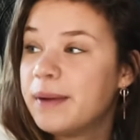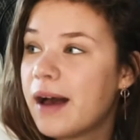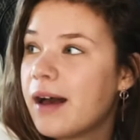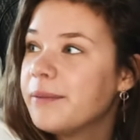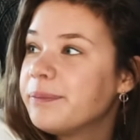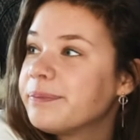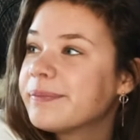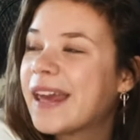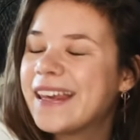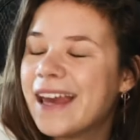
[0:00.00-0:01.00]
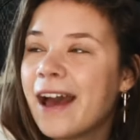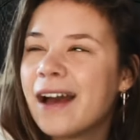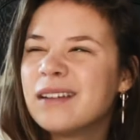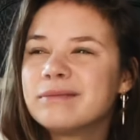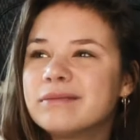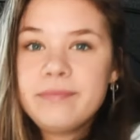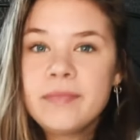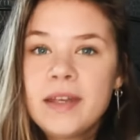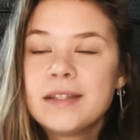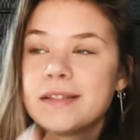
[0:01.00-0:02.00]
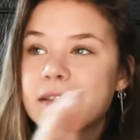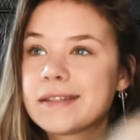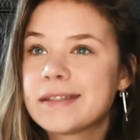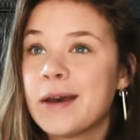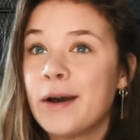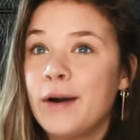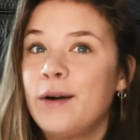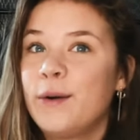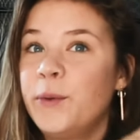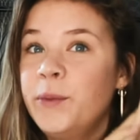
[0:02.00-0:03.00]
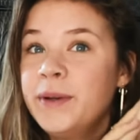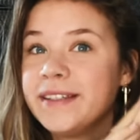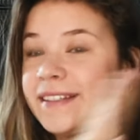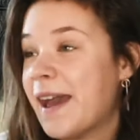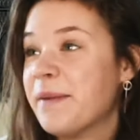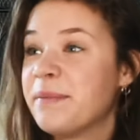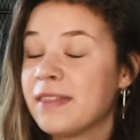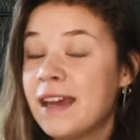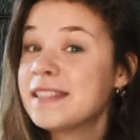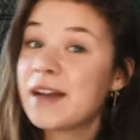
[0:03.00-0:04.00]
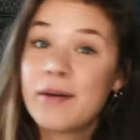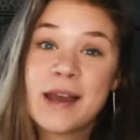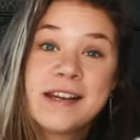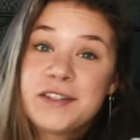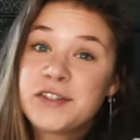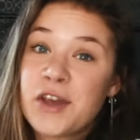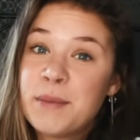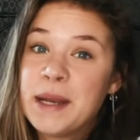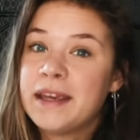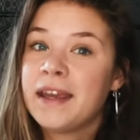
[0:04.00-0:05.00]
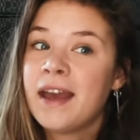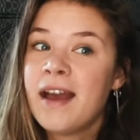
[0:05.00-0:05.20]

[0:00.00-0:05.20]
But yeah, so yeah, that's how I made it to Germany.